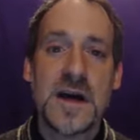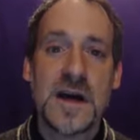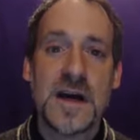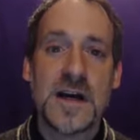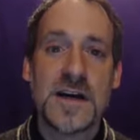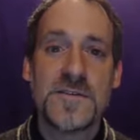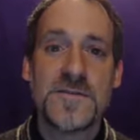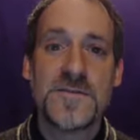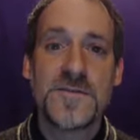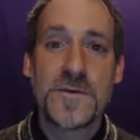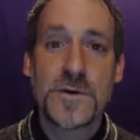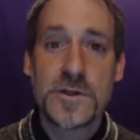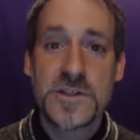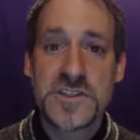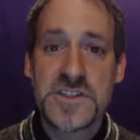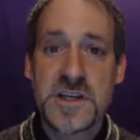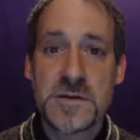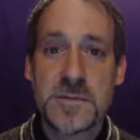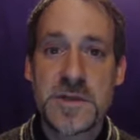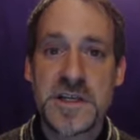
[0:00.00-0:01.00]
Uh, full
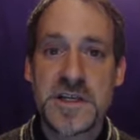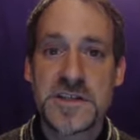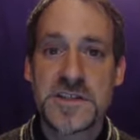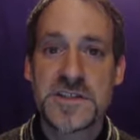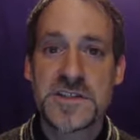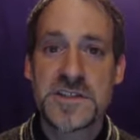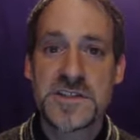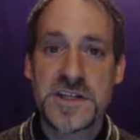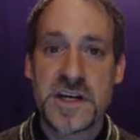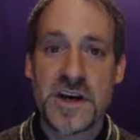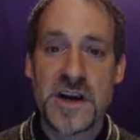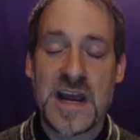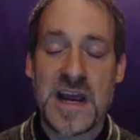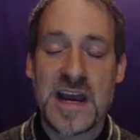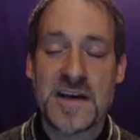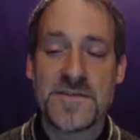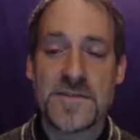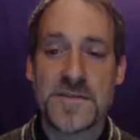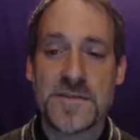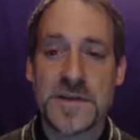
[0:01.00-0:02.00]
siblings share
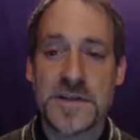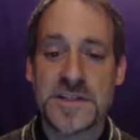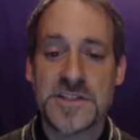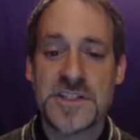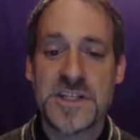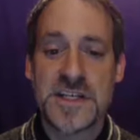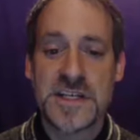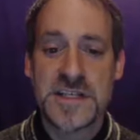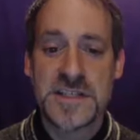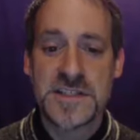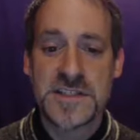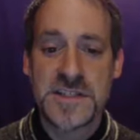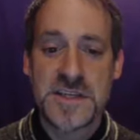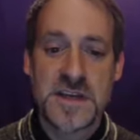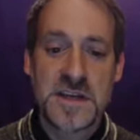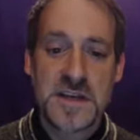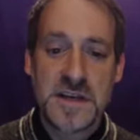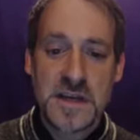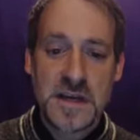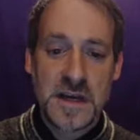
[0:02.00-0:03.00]
half of their genes.
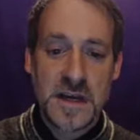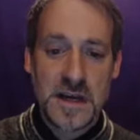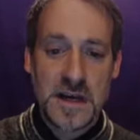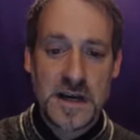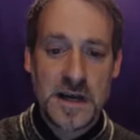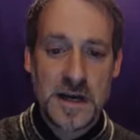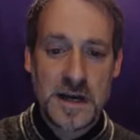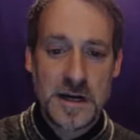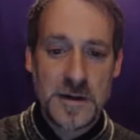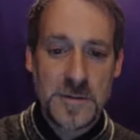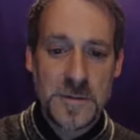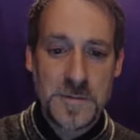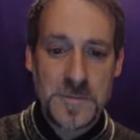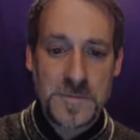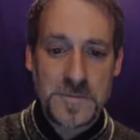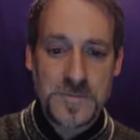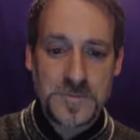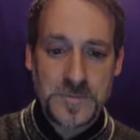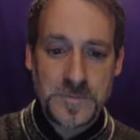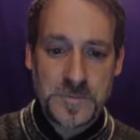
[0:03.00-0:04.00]
Um,
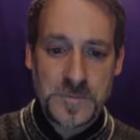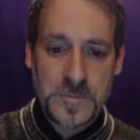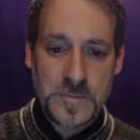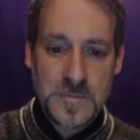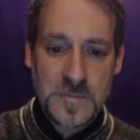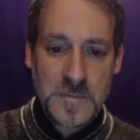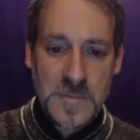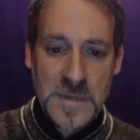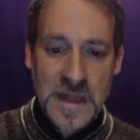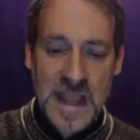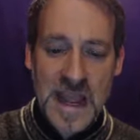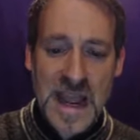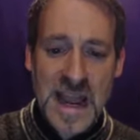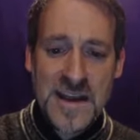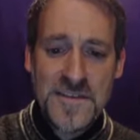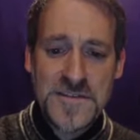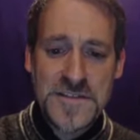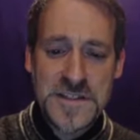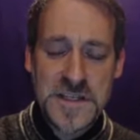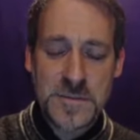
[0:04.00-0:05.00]

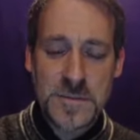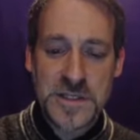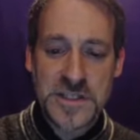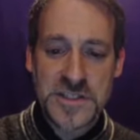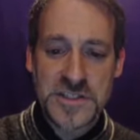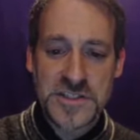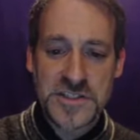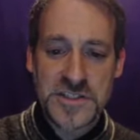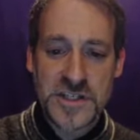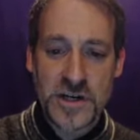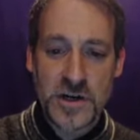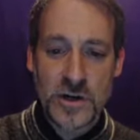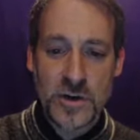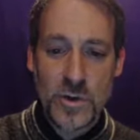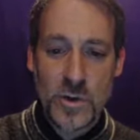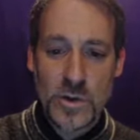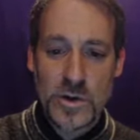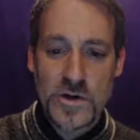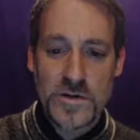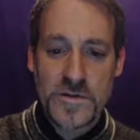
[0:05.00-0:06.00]
half siblings share a
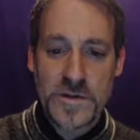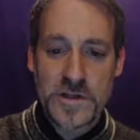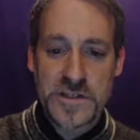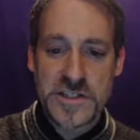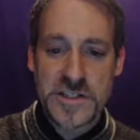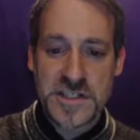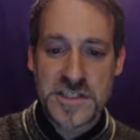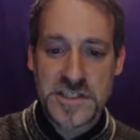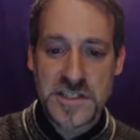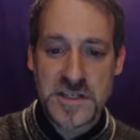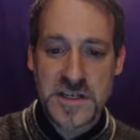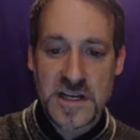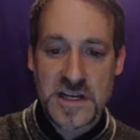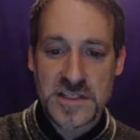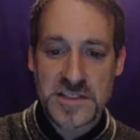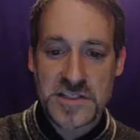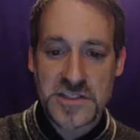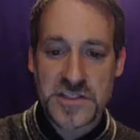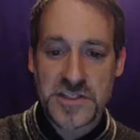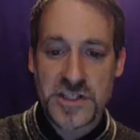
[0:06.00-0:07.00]
quarter of their genes, and
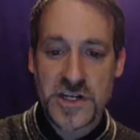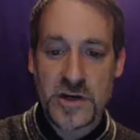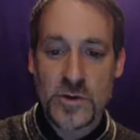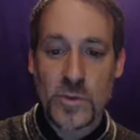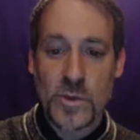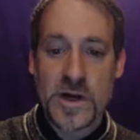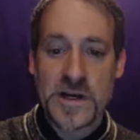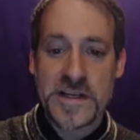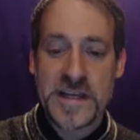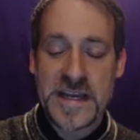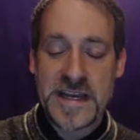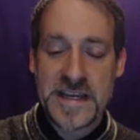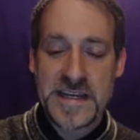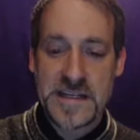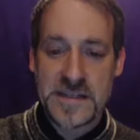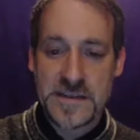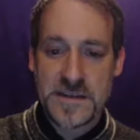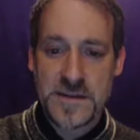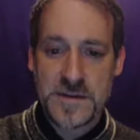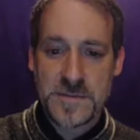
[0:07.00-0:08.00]
cousins share one
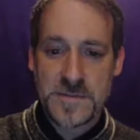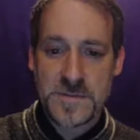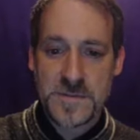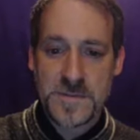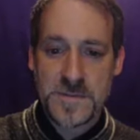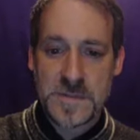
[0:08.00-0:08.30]
eighth.